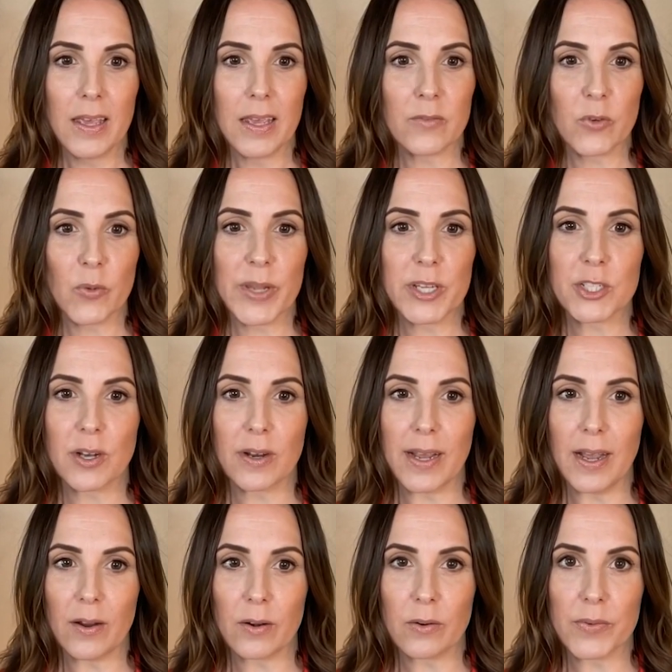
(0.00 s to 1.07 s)
Information on
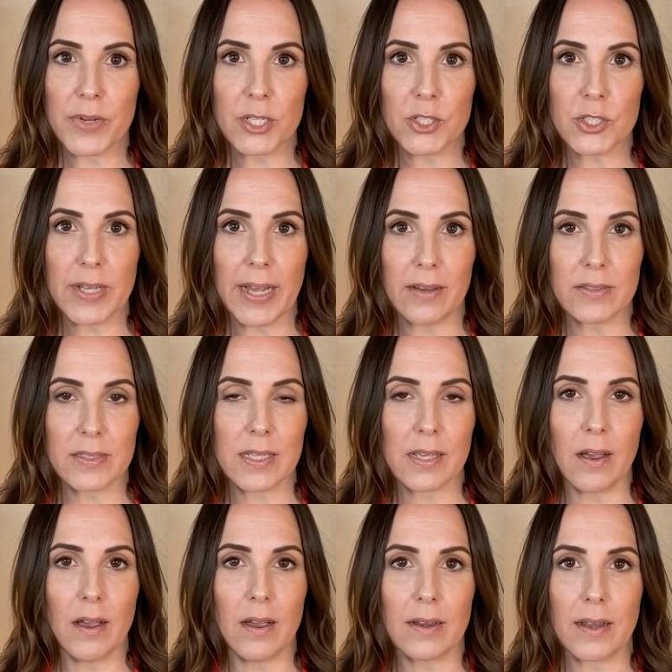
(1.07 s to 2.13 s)
how to reach
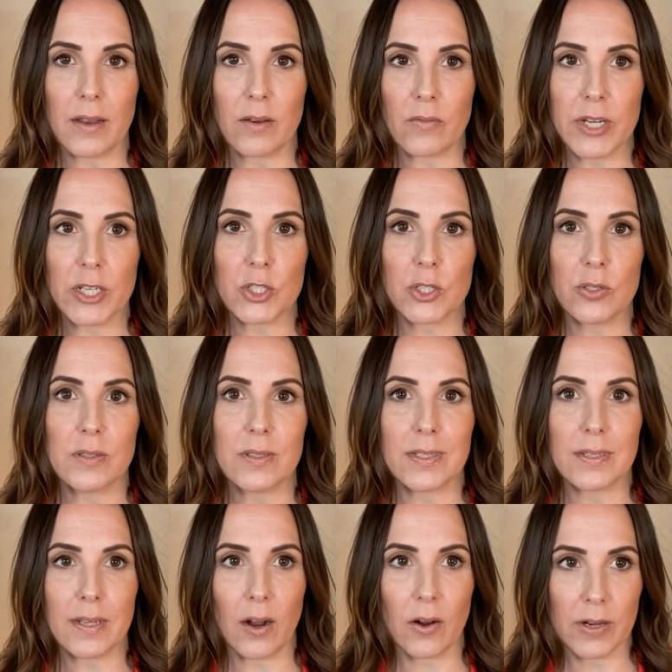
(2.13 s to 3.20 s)
Halcyon and Rachel
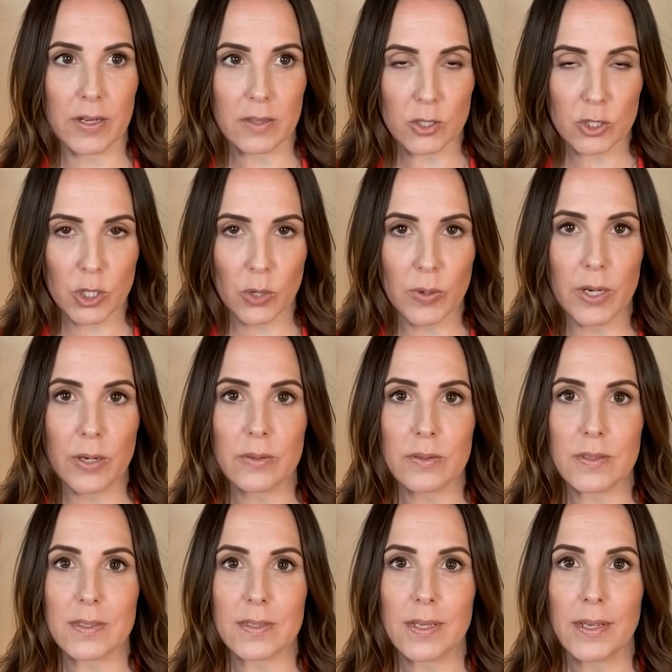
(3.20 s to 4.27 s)
are in the show
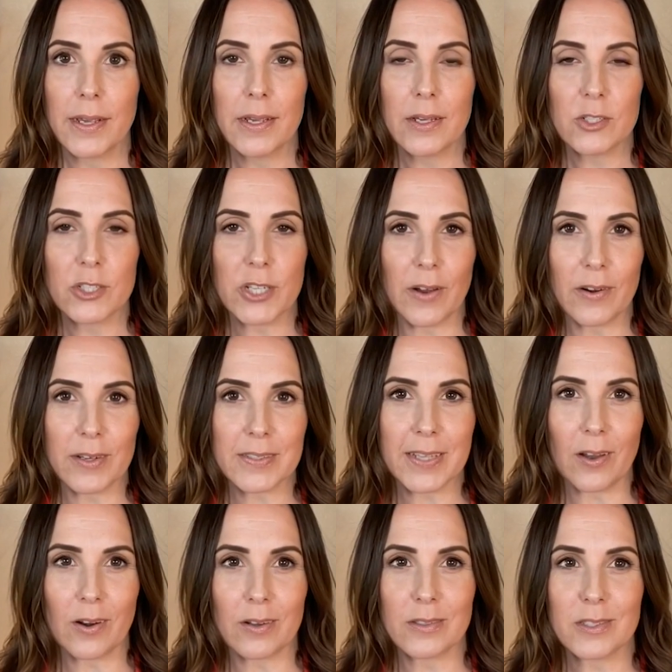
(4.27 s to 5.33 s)
notes. Shout us
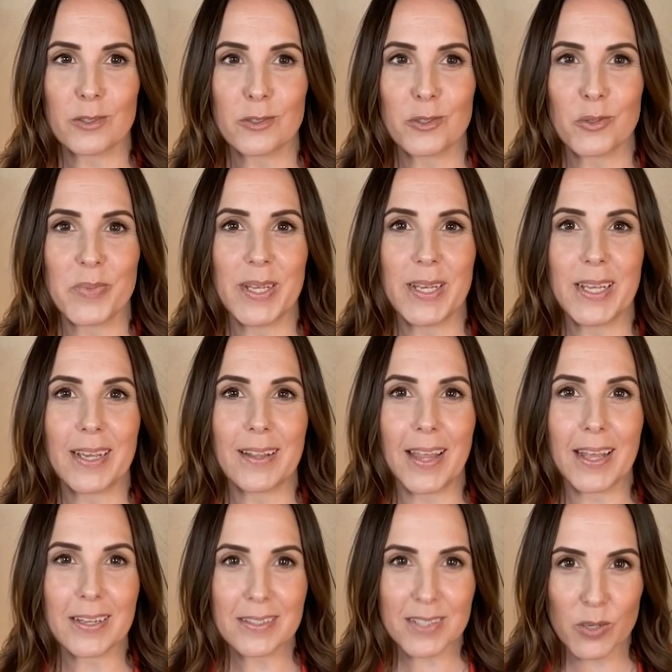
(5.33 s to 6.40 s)
out on social media. Let
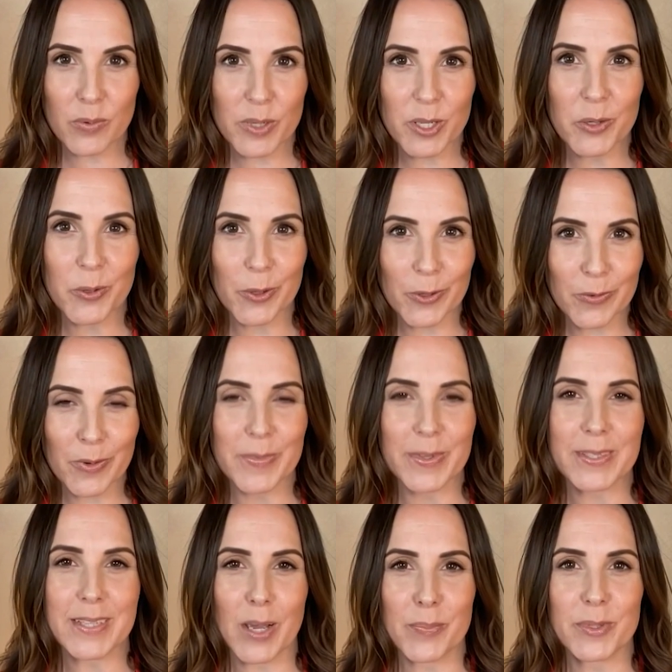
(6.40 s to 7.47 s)
us know what you learned from
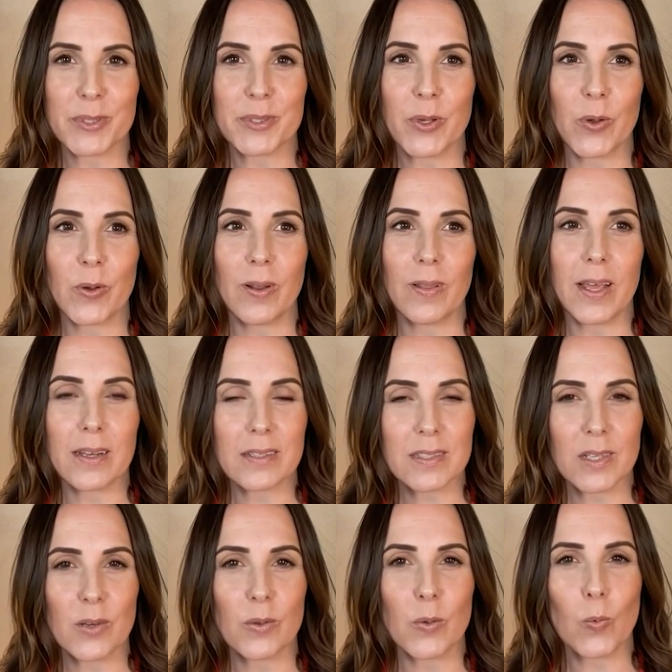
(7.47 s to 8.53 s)
this episode. Let us
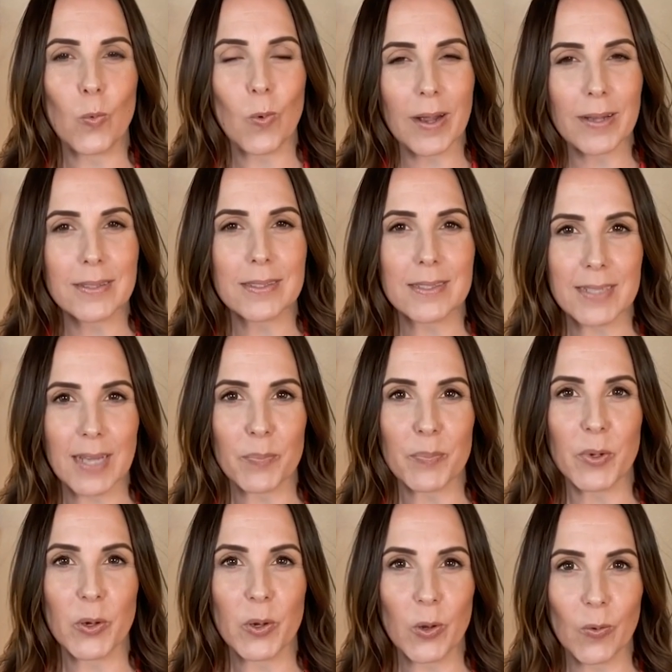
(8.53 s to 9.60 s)
know the one step
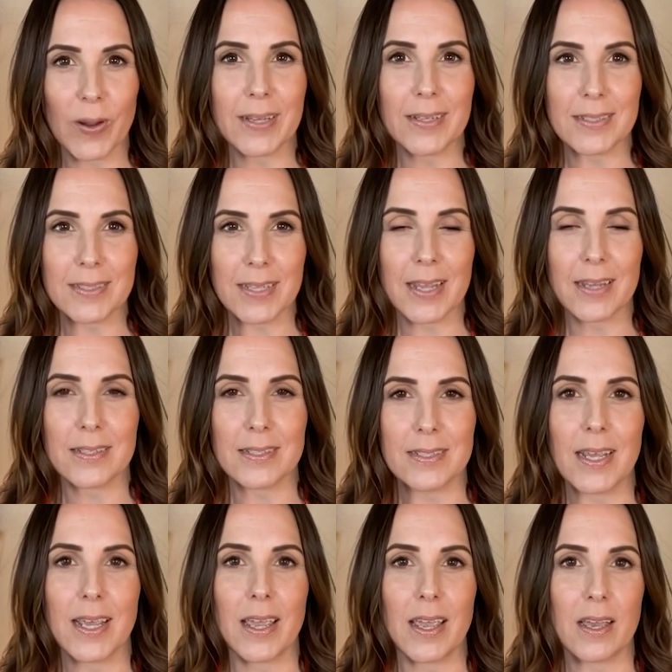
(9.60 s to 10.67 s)
you're going to take
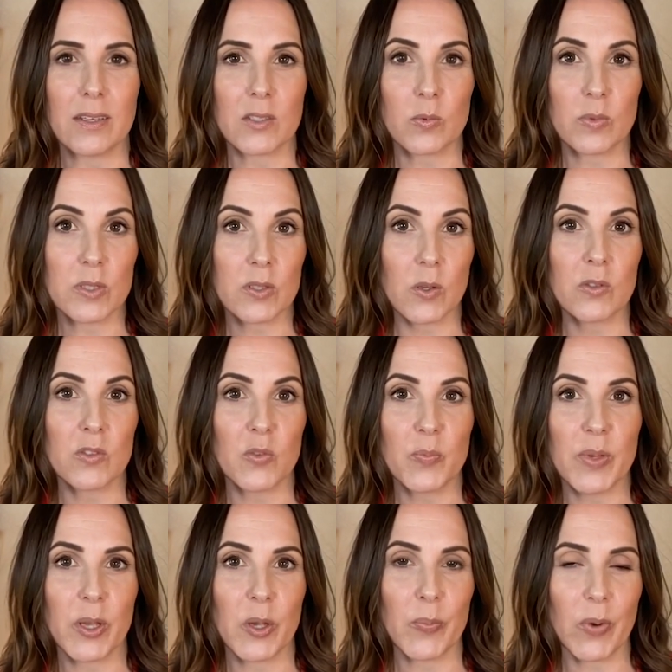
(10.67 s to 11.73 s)
today as a result of
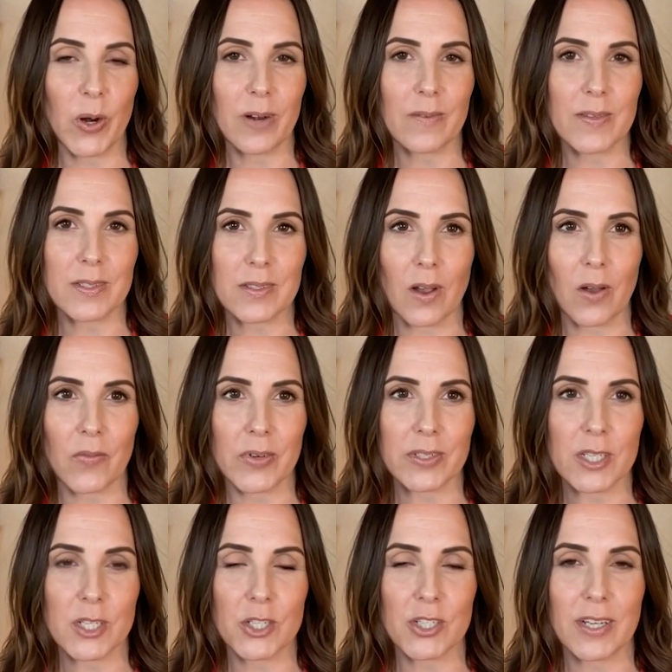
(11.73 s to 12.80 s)
being a part of this
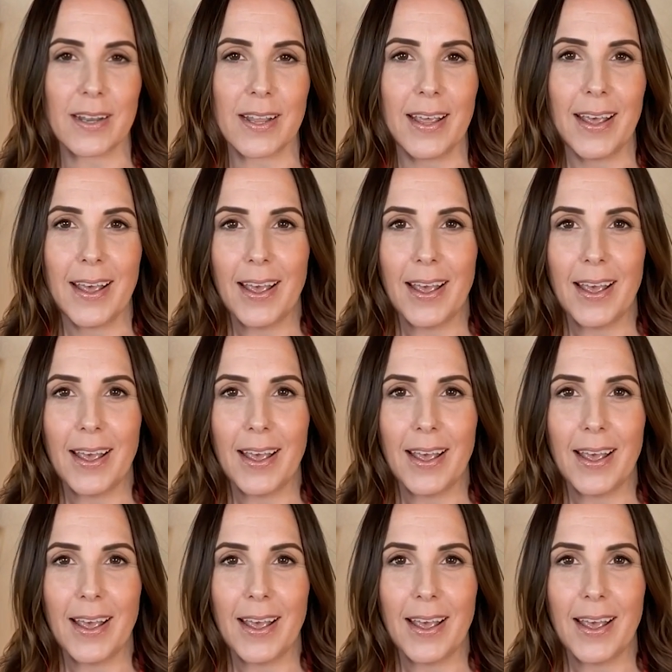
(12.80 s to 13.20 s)
conversation.